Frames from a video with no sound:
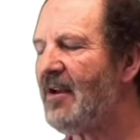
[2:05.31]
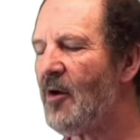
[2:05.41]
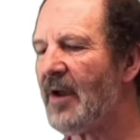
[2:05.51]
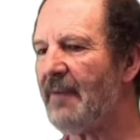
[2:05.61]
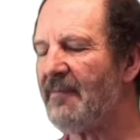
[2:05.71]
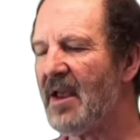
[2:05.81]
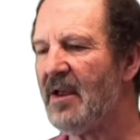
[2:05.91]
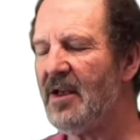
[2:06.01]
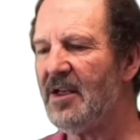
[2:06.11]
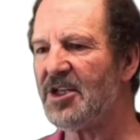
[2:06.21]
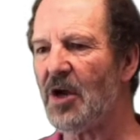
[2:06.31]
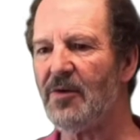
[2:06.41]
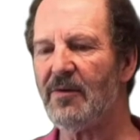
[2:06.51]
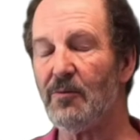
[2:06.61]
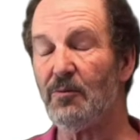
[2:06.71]
Okay,
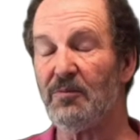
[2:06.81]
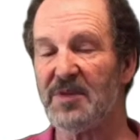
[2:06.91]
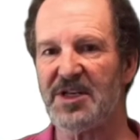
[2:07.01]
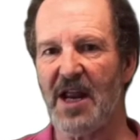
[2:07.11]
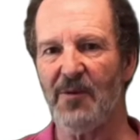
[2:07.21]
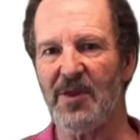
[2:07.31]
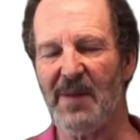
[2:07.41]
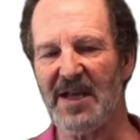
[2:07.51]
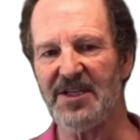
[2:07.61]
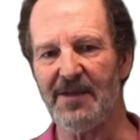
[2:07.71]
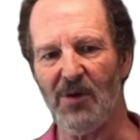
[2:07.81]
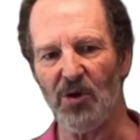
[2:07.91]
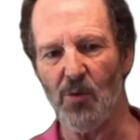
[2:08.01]
so staying with the basic model,